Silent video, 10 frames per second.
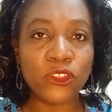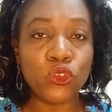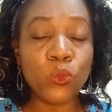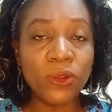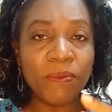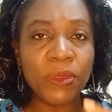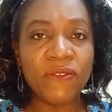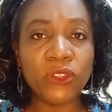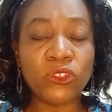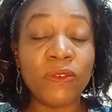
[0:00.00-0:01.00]
You will be
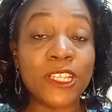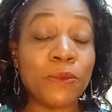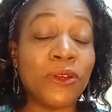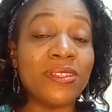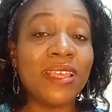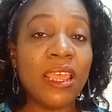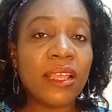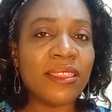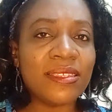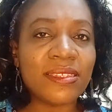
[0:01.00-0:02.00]
victorious, because
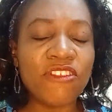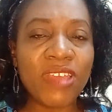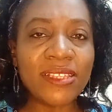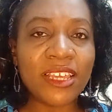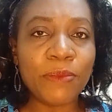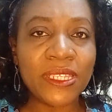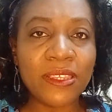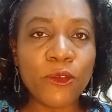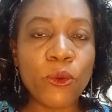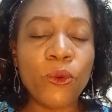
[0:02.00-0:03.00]
the Syrians had been
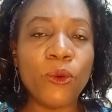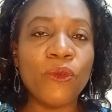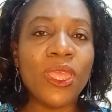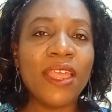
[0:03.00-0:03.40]
saying, oh,